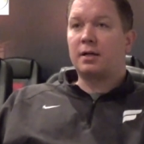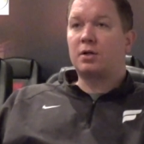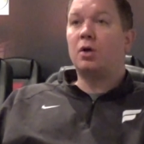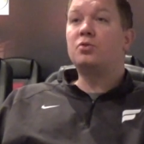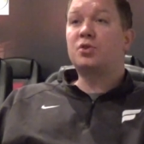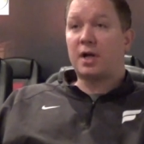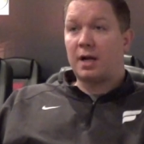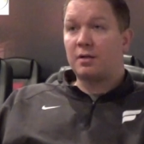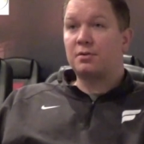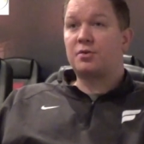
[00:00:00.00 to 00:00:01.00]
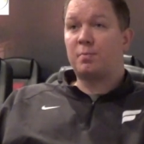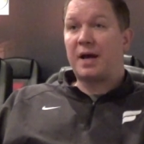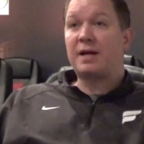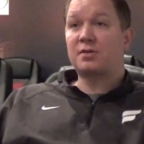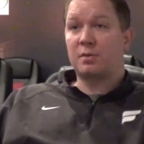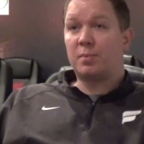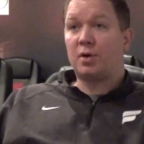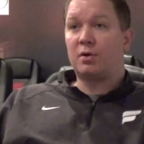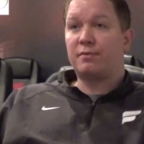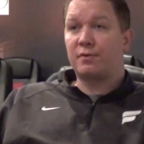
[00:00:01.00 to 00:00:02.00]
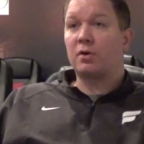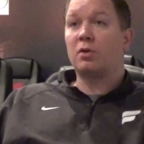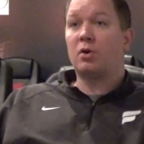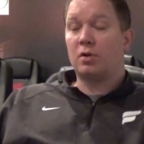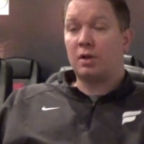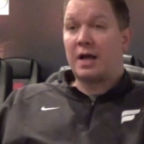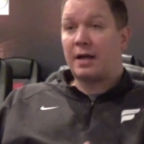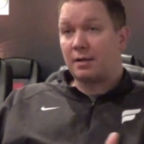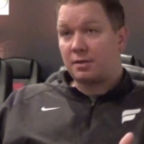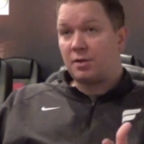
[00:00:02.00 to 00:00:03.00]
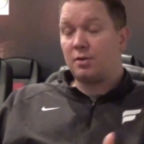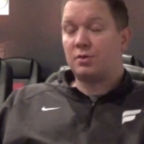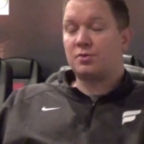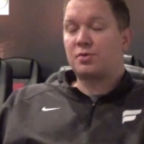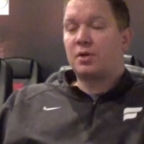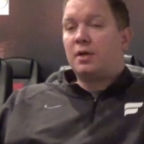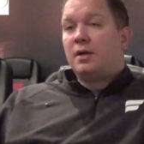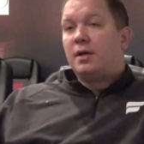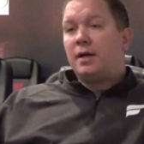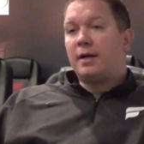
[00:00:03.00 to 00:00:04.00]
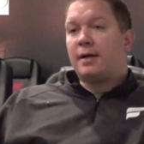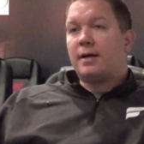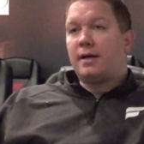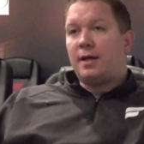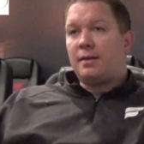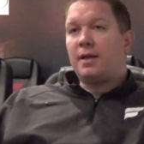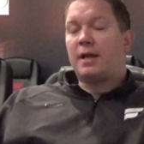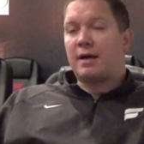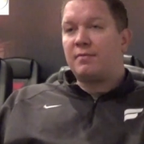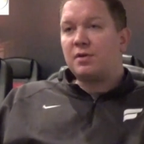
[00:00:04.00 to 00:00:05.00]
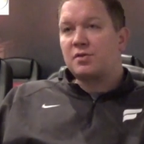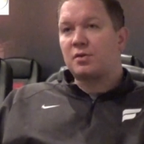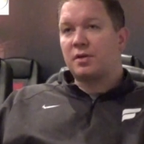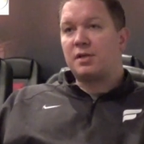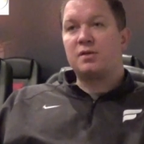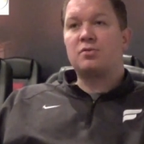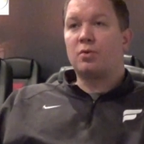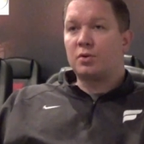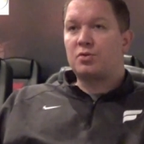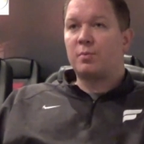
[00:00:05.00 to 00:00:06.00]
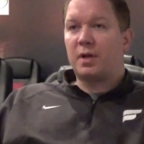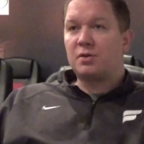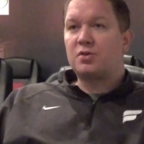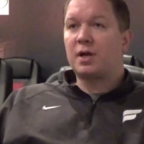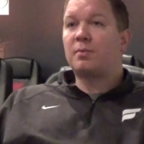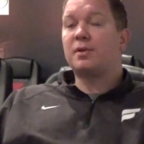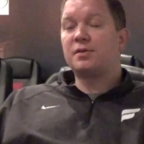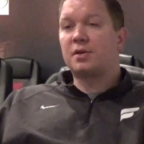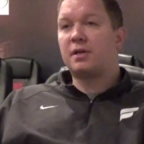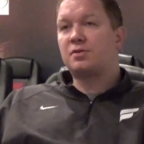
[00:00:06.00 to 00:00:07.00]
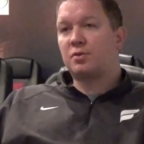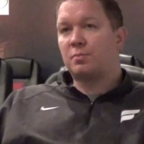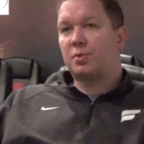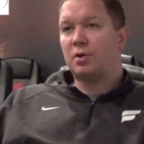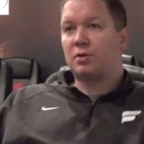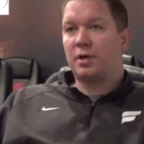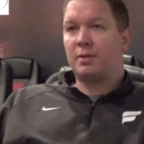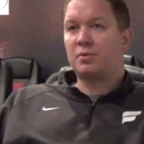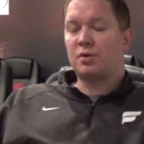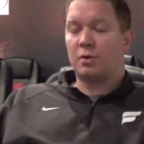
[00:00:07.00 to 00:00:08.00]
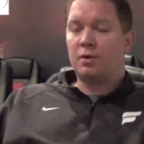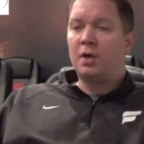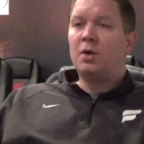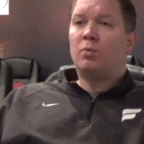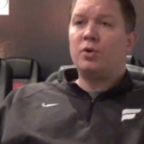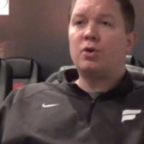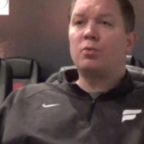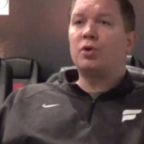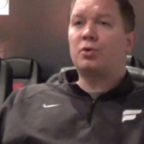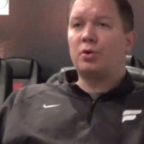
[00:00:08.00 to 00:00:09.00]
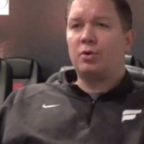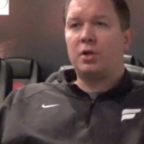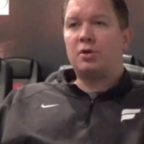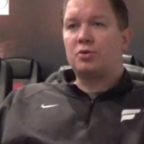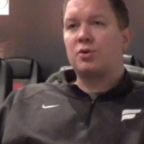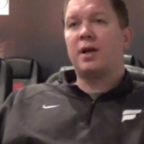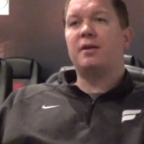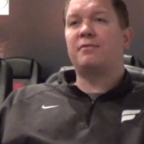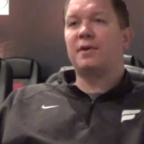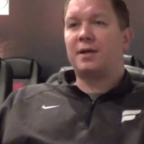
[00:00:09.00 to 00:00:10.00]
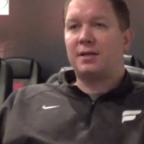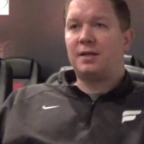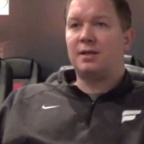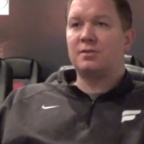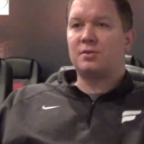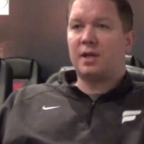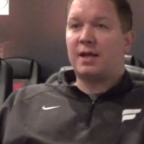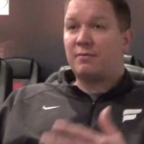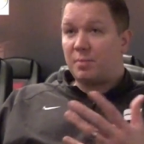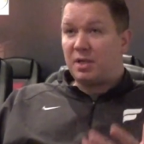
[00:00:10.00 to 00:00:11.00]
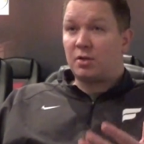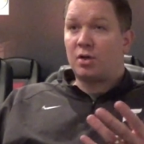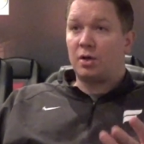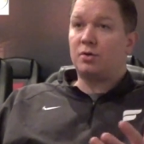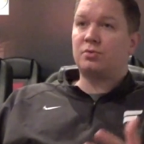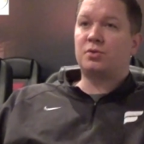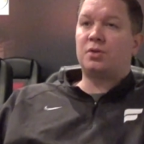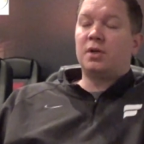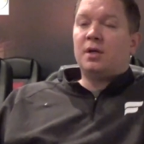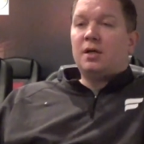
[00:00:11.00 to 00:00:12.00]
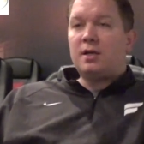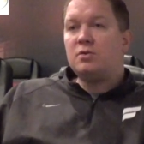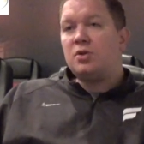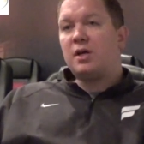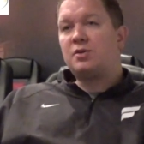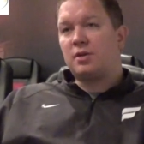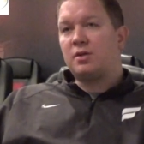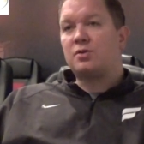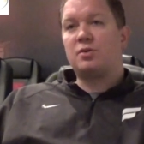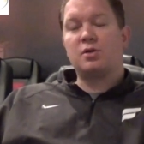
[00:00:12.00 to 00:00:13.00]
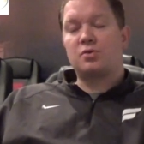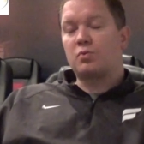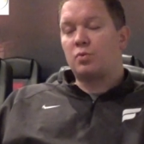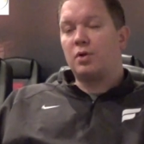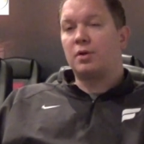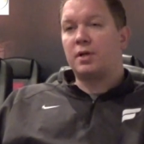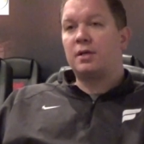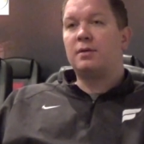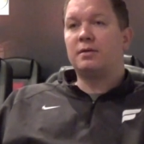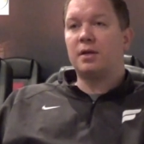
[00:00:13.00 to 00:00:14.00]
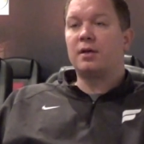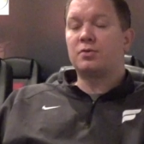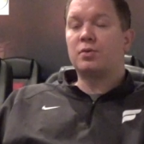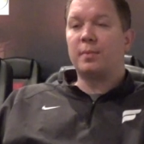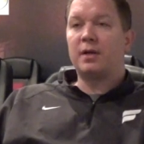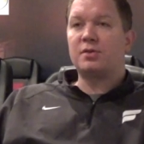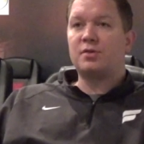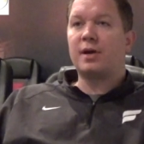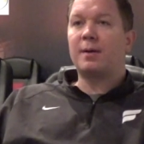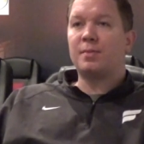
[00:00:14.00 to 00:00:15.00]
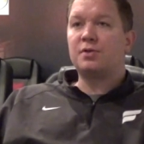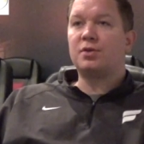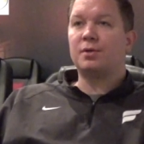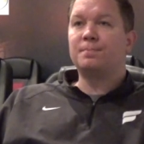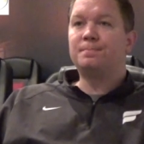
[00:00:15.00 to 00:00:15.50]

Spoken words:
coached college basketball for a lot of years, and then obviously is doing a tremendous job with his high school program. So when you're recruiting, you're trying to find kids that have been coached, and Jason has just really done a tremendous job this year.